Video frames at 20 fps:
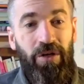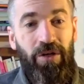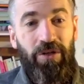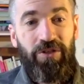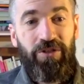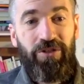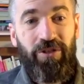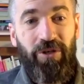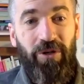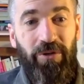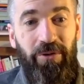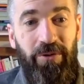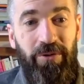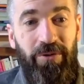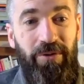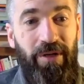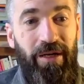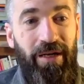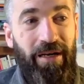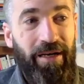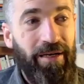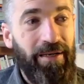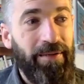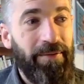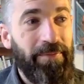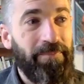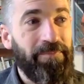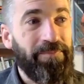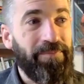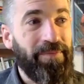So
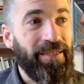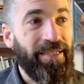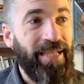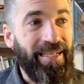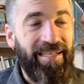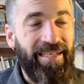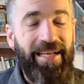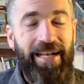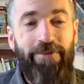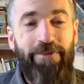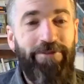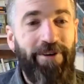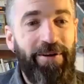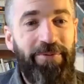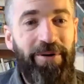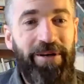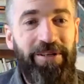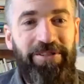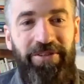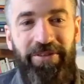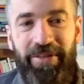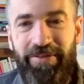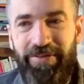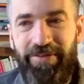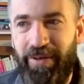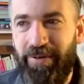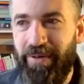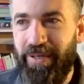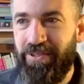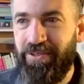that's it. If I were
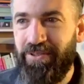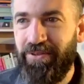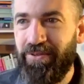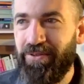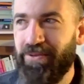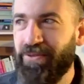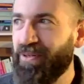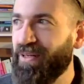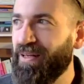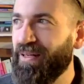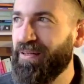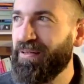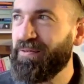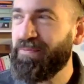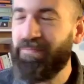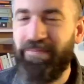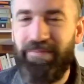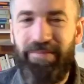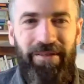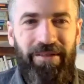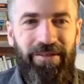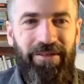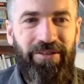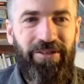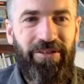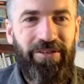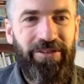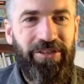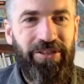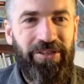to
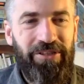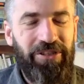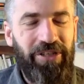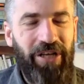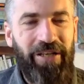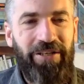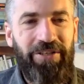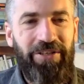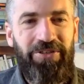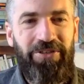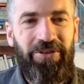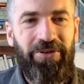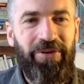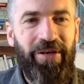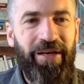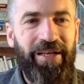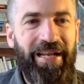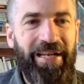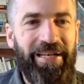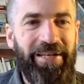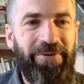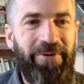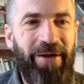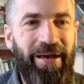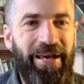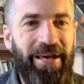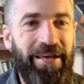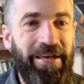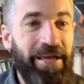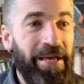challenge you in any
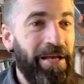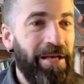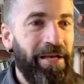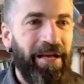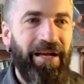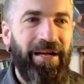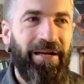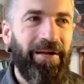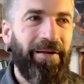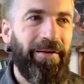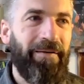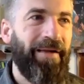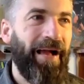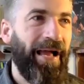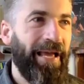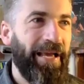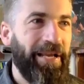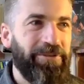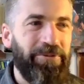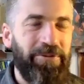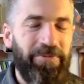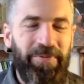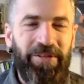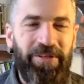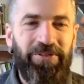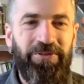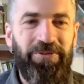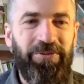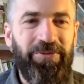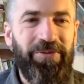way, it would be
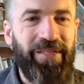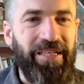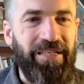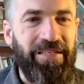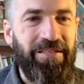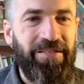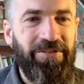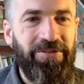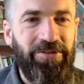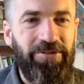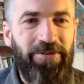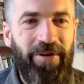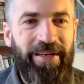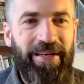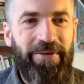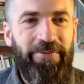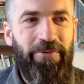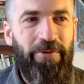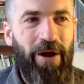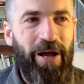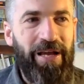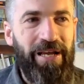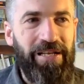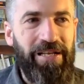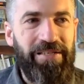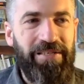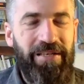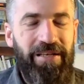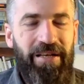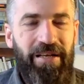to do this, to try and
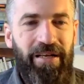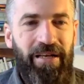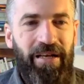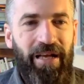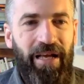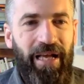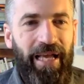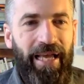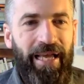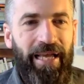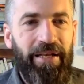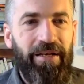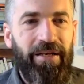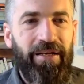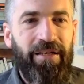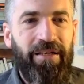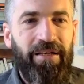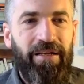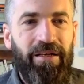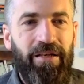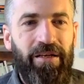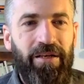write in